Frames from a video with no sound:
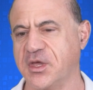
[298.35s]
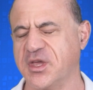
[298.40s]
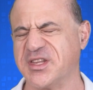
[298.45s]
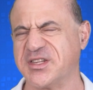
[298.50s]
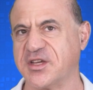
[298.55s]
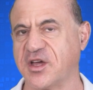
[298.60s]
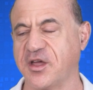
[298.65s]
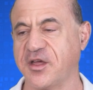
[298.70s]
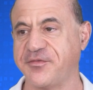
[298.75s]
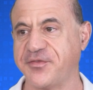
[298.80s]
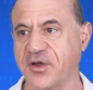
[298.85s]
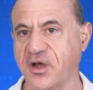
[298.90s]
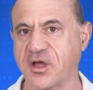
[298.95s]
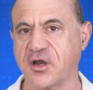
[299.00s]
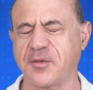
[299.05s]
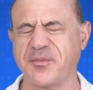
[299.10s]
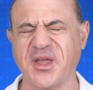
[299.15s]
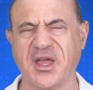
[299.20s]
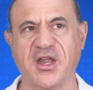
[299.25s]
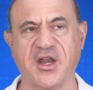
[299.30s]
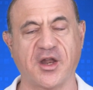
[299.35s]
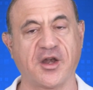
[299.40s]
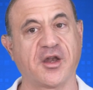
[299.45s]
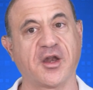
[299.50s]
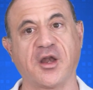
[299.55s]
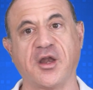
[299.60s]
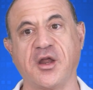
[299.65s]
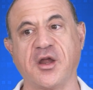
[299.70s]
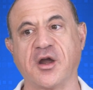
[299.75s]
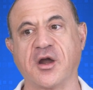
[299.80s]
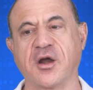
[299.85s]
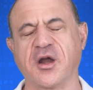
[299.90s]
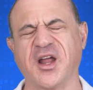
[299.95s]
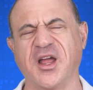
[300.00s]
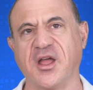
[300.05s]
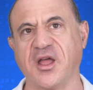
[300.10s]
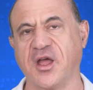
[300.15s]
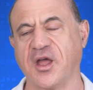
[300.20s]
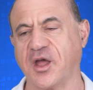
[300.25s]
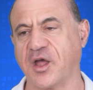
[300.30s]
So if you're going to be an engineer
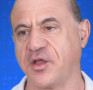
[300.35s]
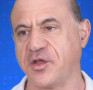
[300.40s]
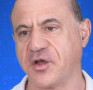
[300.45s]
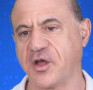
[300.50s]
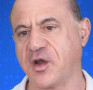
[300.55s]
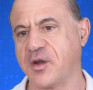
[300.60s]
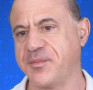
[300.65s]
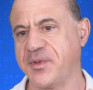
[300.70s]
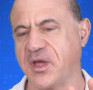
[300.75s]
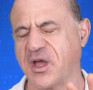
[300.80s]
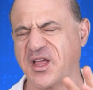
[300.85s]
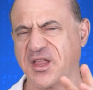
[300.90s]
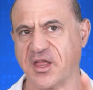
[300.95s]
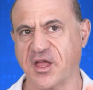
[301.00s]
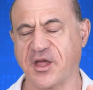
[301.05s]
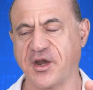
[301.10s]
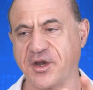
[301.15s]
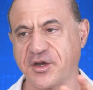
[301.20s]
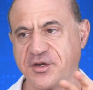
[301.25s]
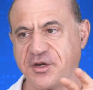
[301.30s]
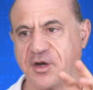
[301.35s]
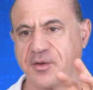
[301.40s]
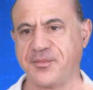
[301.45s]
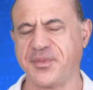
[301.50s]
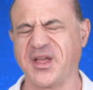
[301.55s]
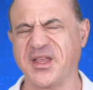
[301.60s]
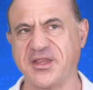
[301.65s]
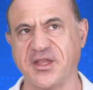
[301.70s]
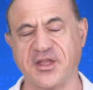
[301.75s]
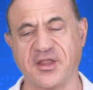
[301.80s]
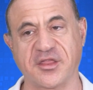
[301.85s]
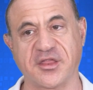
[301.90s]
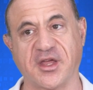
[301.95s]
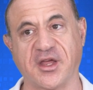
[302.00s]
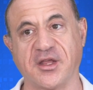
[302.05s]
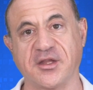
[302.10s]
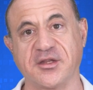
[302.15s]
and you're going to be a cloud engineer building things,